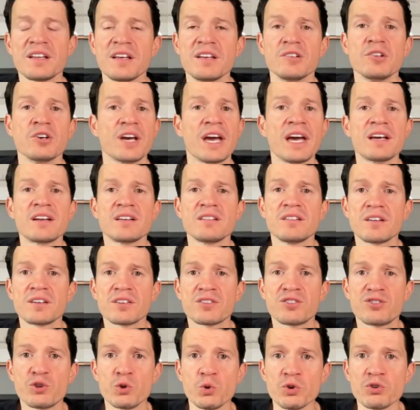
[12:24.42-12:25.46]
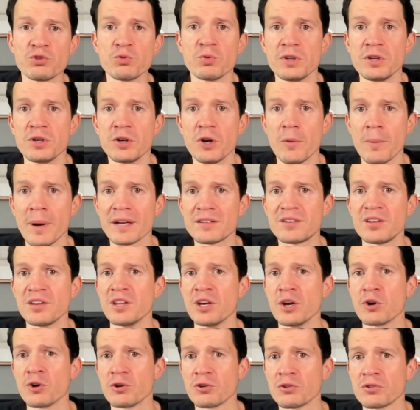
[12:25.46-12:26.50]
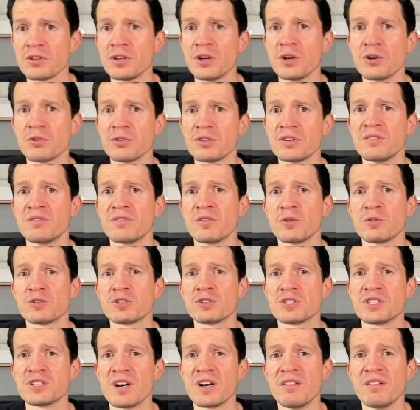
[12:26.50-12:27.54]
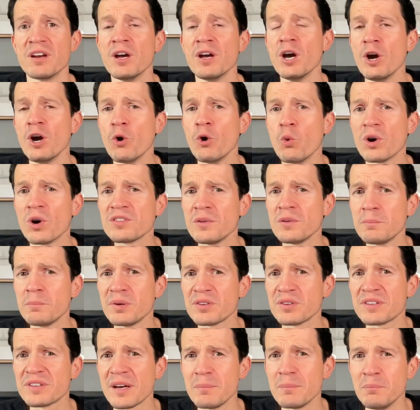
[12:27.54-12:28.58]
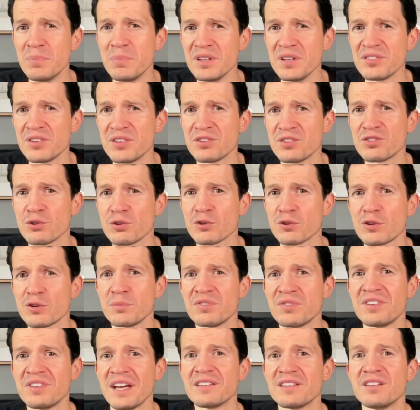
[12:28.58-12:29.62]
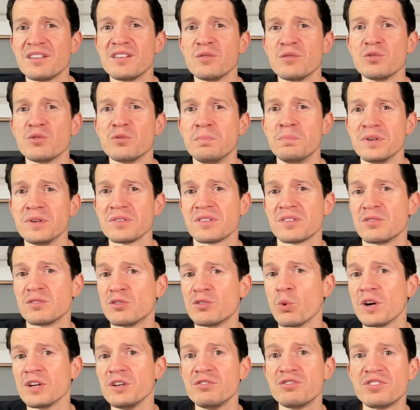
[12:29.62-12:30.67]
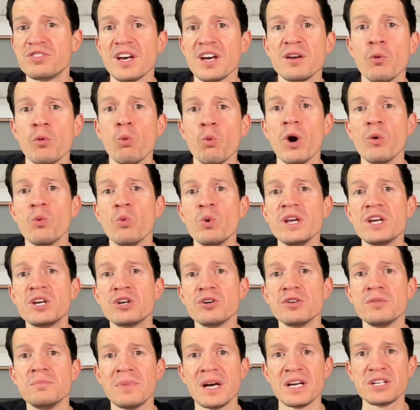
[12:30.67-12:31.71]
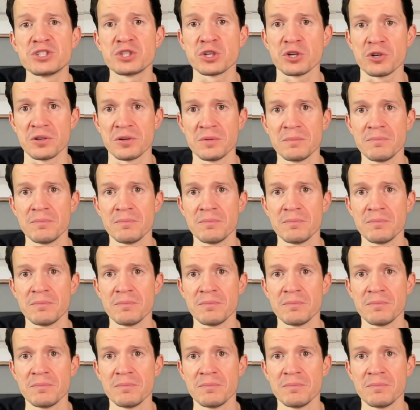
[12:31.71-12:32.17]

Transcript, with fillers: it. Look, analytics tools, when you go back to the early, early versions of it, wasn't built on business circumstances. It was built to what you said, what we could measure.